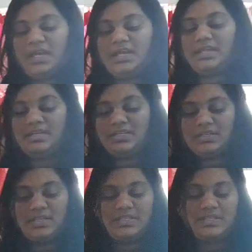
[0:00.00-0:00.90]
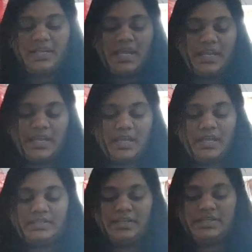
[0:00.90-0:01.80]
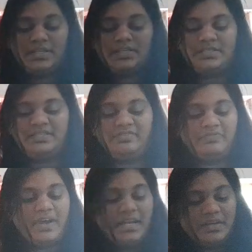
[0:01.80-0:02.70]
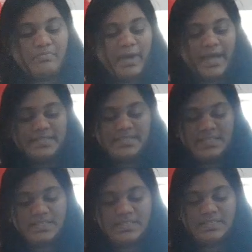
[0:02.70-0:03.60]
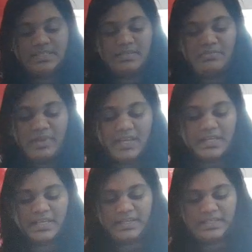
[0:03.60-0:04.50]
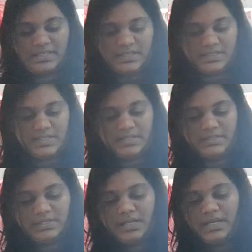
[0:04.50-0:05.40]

A region is an area that is defined by certain similar characteristics.